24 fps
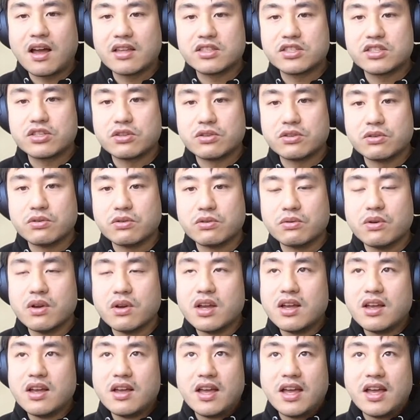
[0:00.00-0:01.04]
to
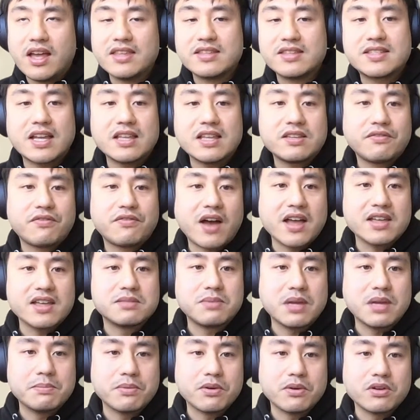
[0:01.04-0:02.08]
incentivize
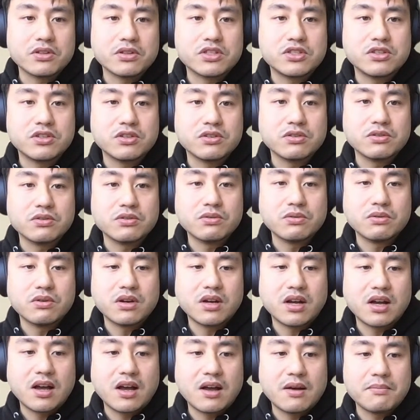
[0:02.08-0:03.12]
people to
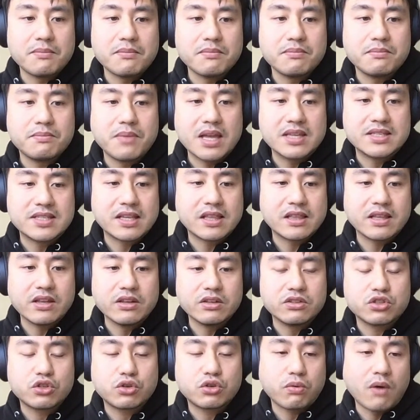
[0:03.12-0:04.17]

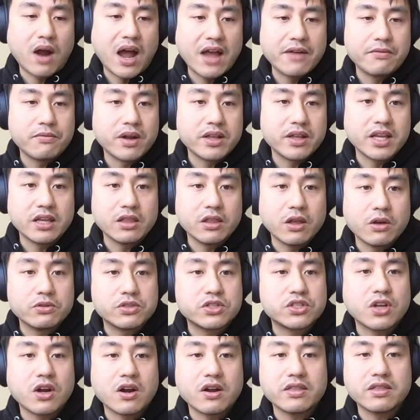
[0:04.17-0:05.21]
basically try running
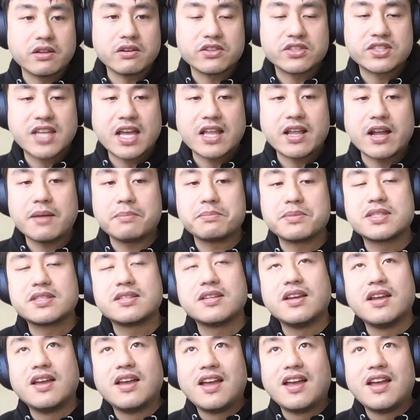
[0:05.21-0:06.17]
Lodestar in their setups.